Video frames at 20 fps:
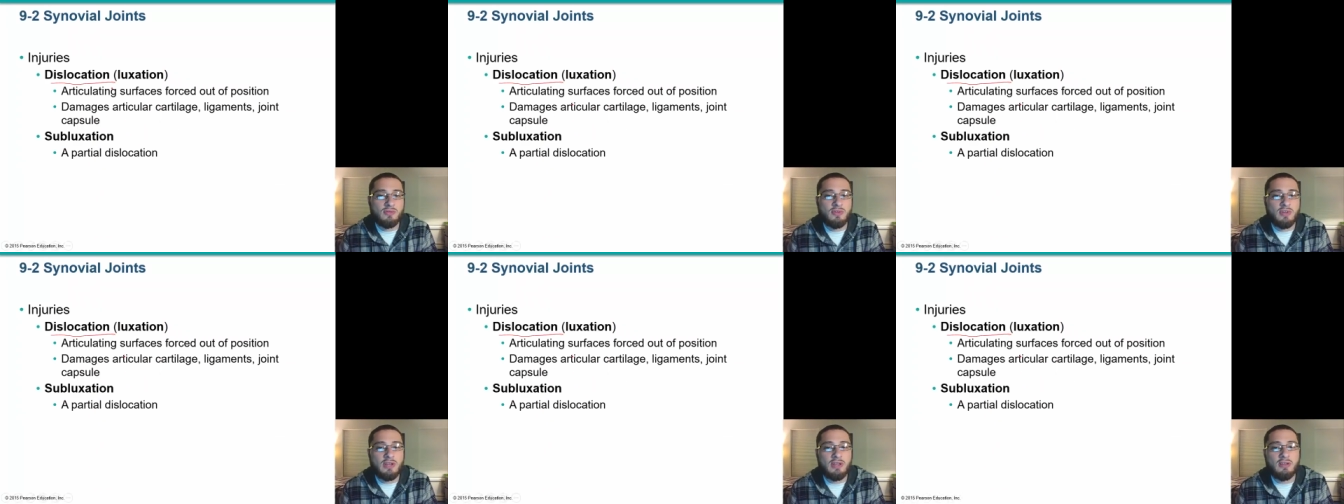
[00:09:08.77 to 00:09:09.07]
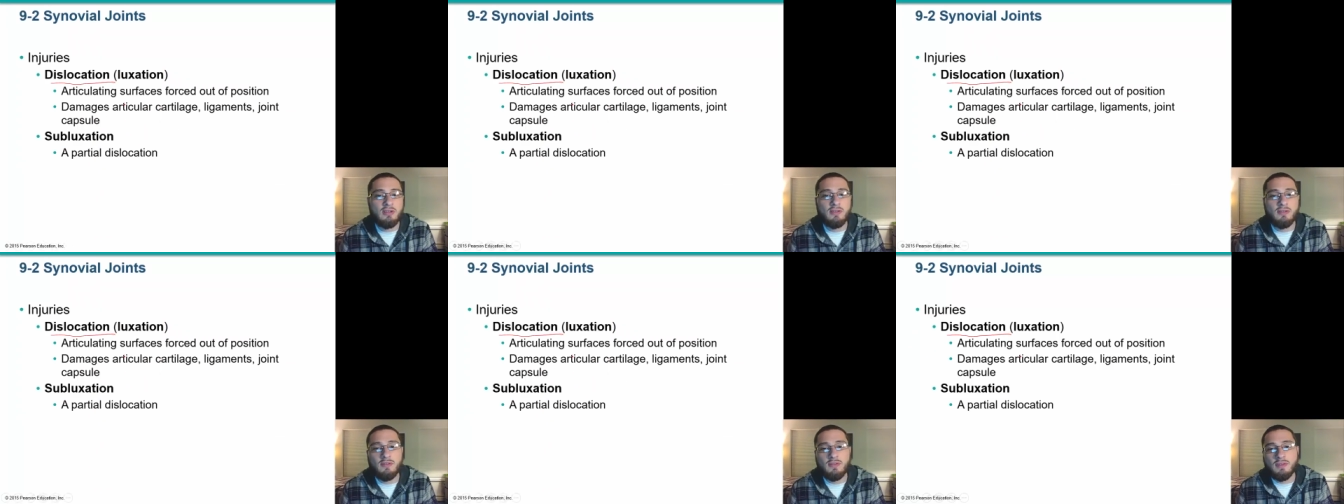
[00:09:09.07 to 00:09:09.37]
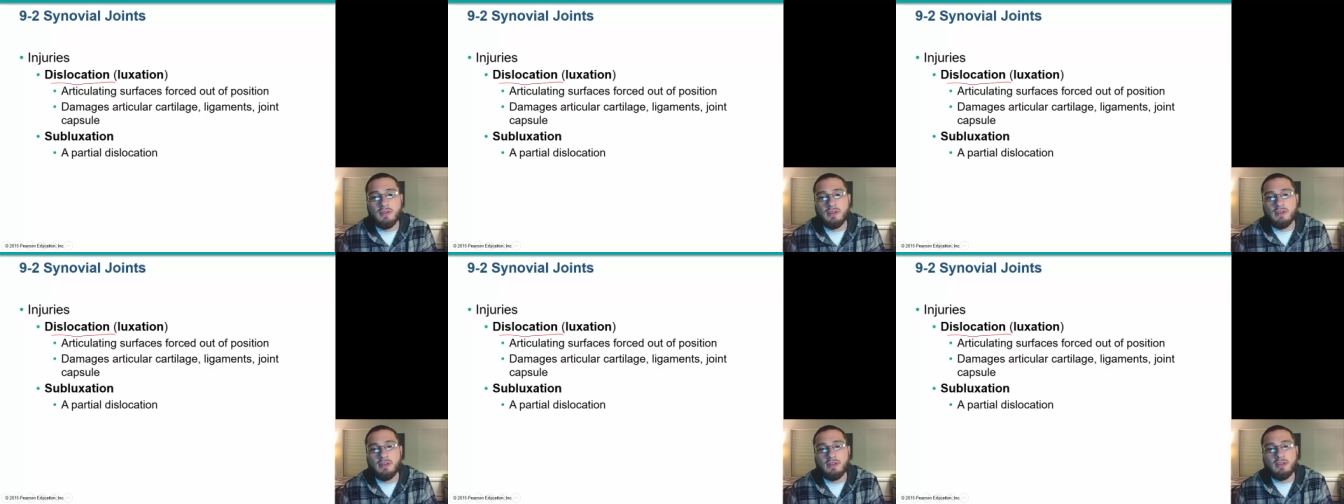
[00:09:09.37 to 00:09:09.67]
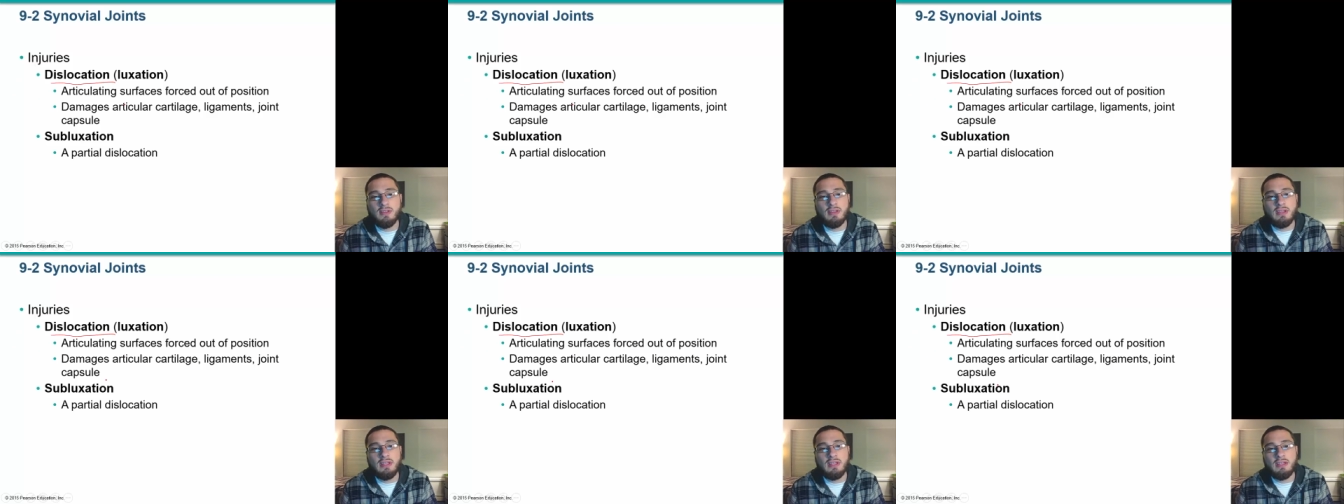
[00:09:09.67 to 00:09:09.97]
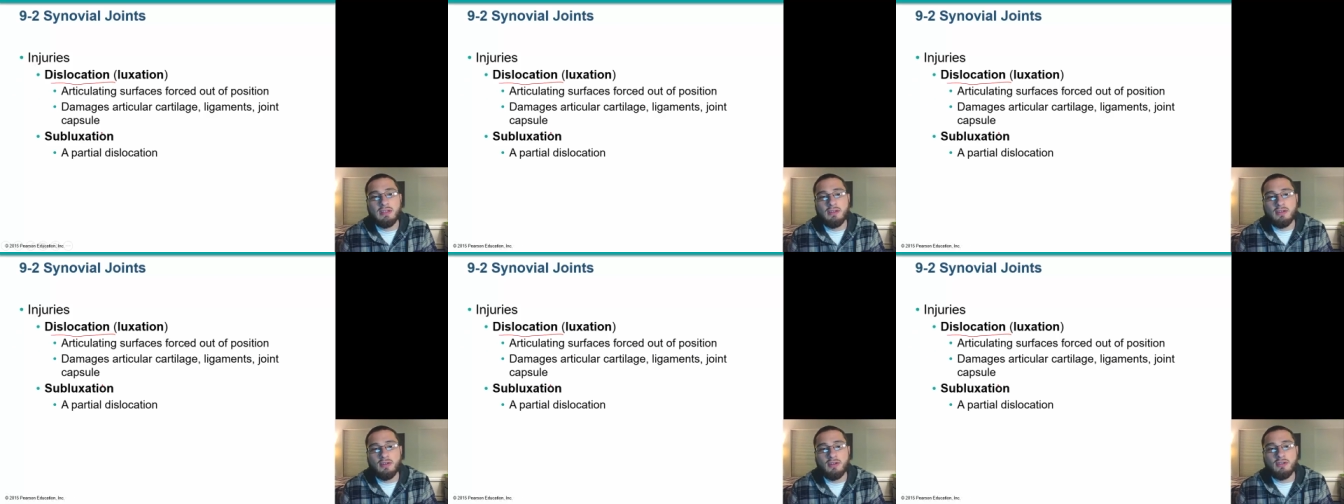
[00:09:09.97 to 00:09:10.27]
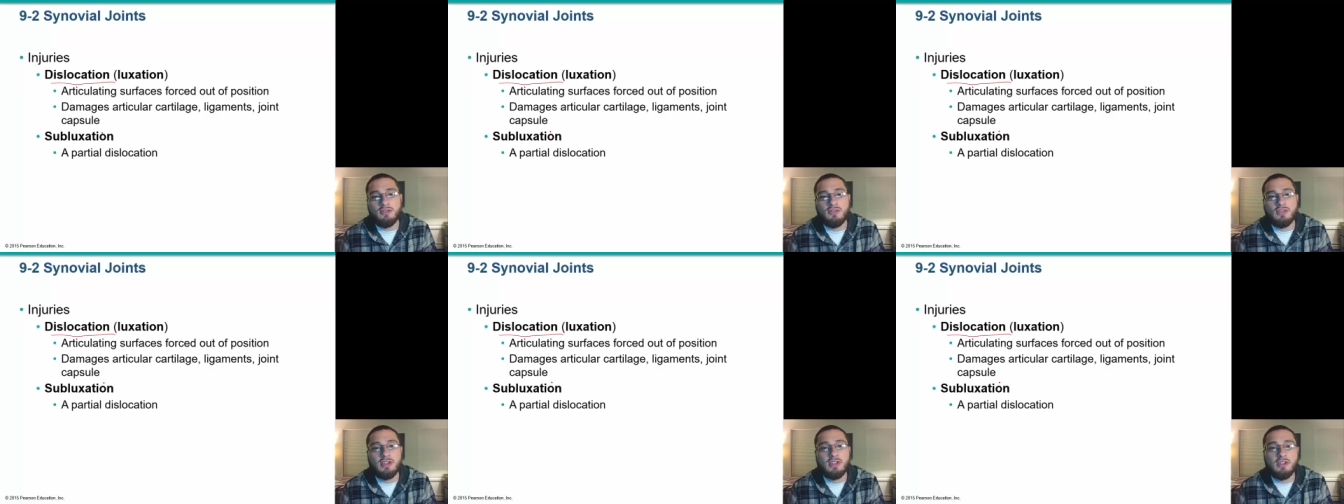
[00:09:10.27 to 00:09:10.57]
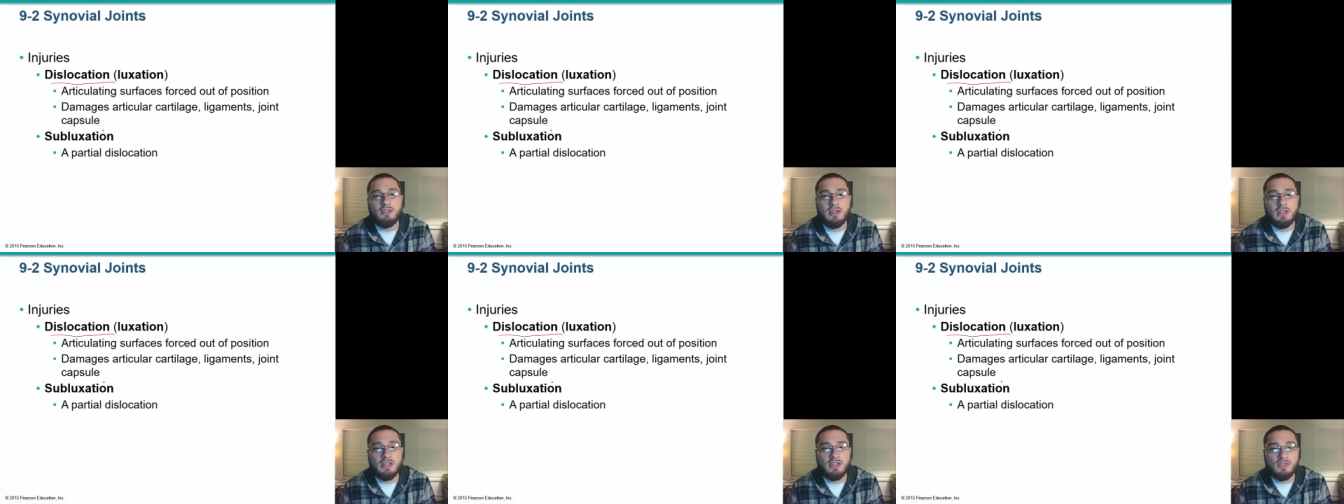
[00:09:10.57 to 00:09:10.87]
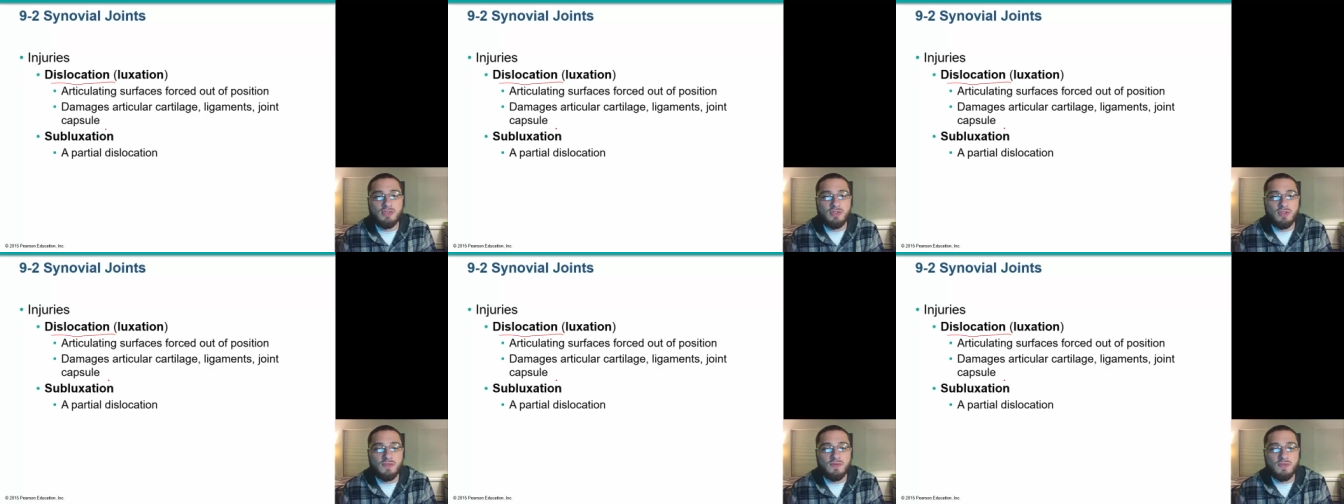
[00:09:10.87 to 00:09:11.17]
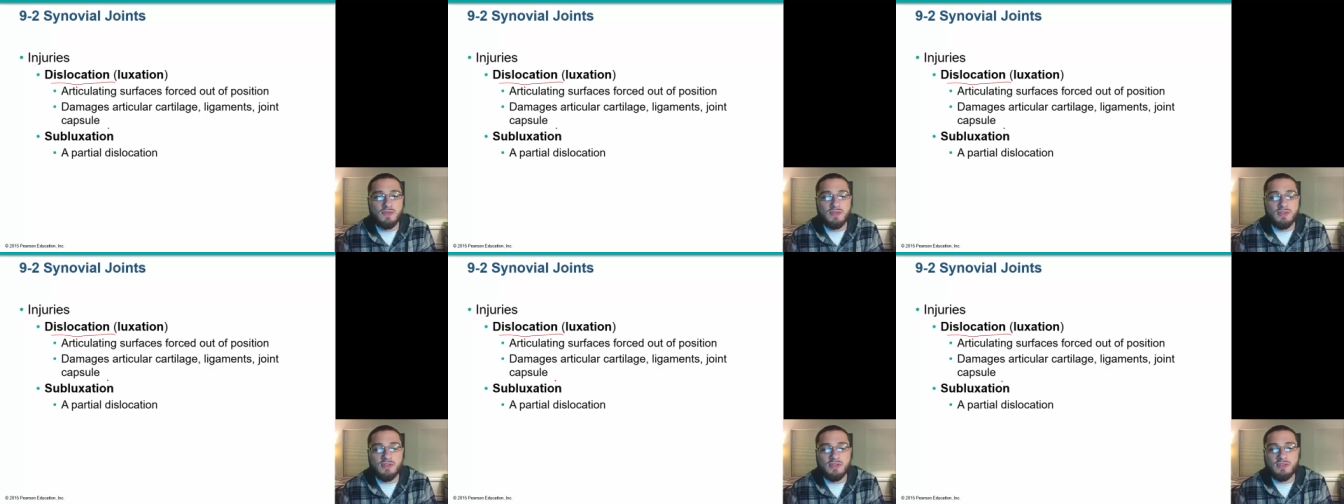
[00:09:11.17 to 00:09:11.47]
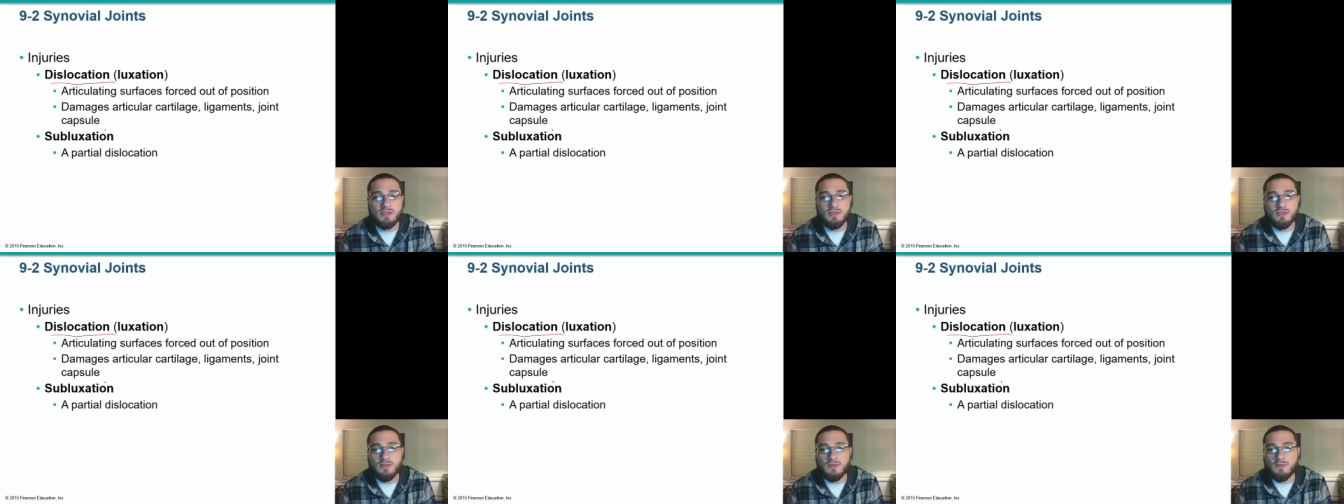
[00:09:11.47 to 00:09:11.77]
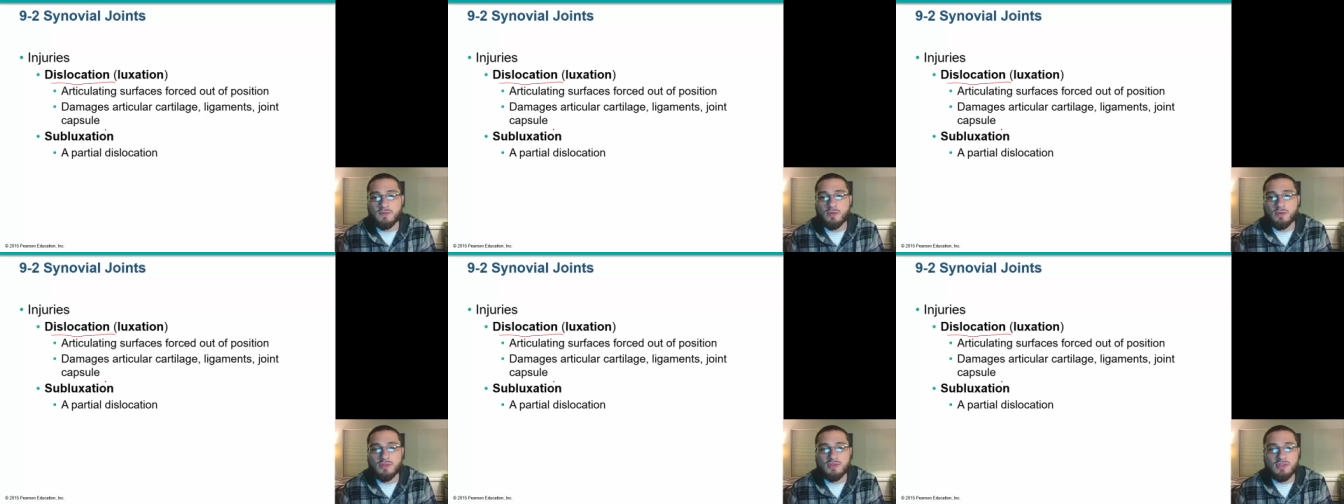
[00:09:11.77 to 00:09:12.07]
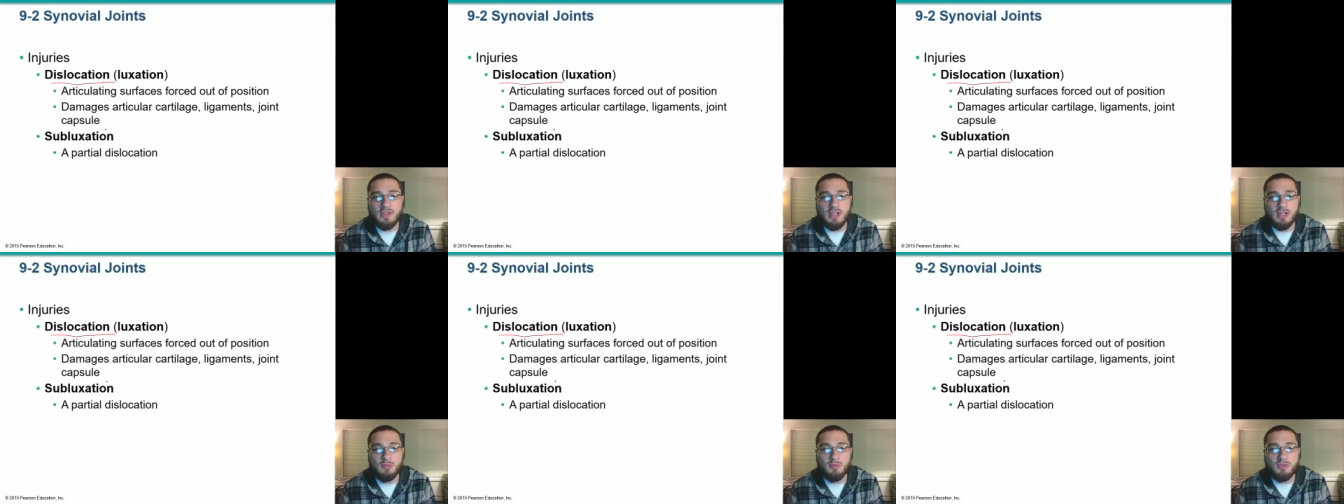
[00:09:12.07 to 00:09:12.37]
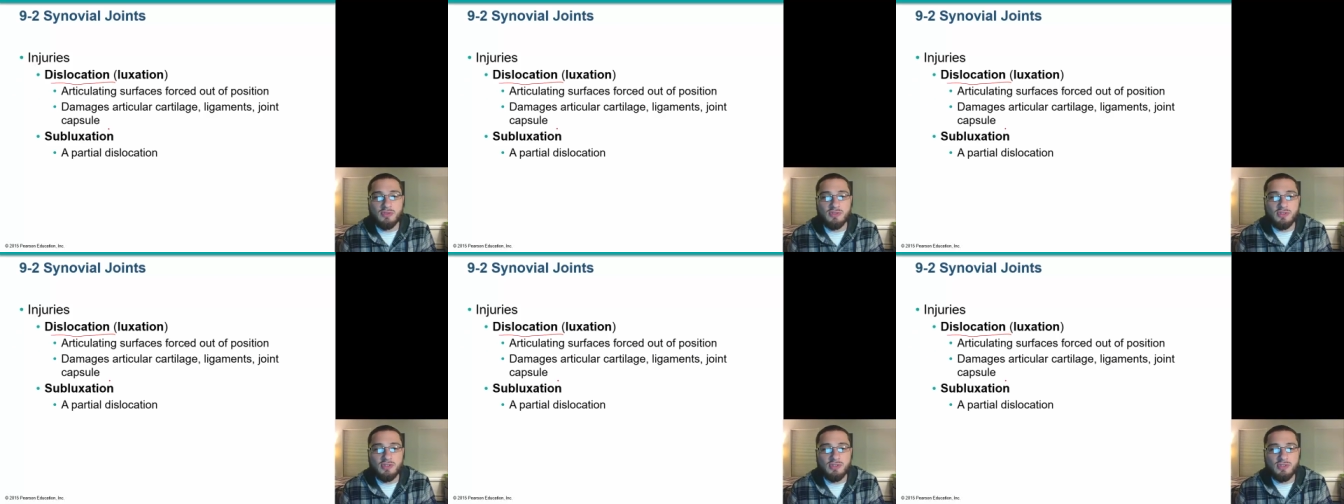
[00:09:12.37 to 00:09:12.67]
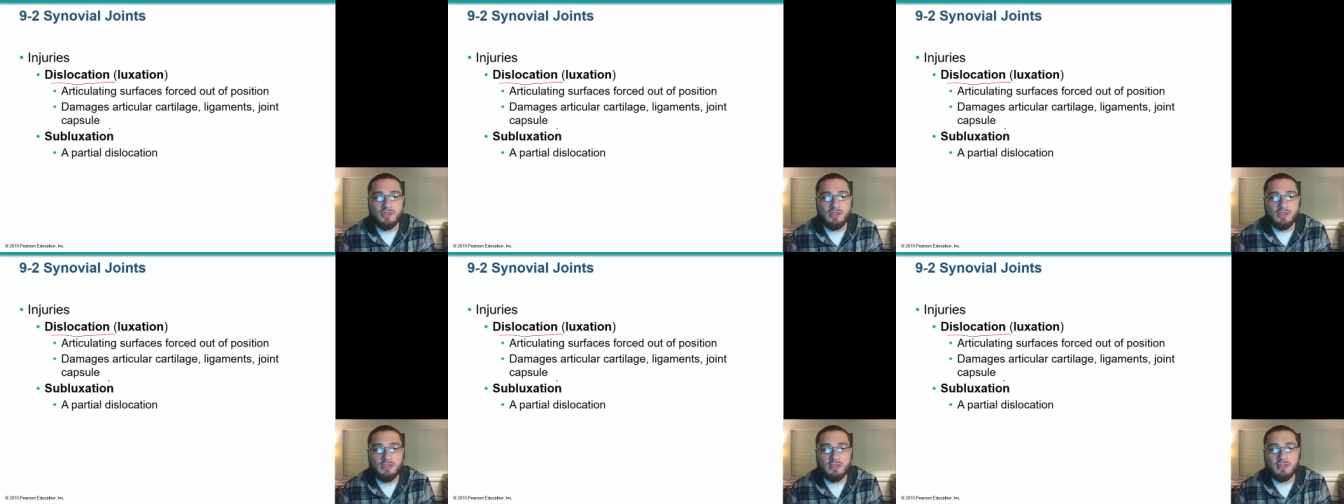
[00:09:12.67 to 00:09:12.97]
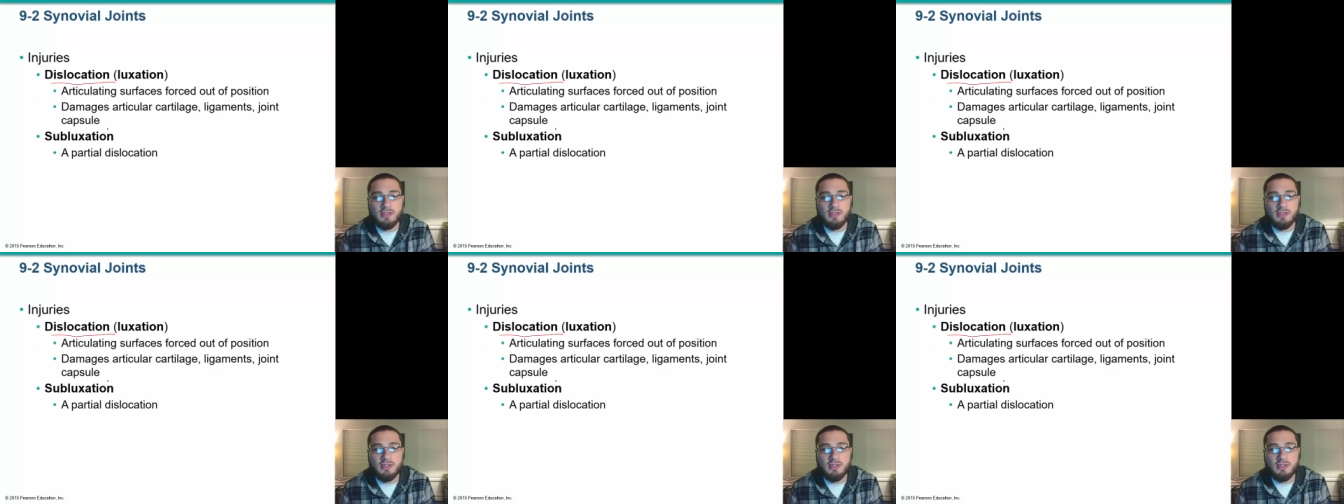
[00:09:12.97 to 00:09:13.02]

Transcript: Okay, the articulating surfaces are forced out of position.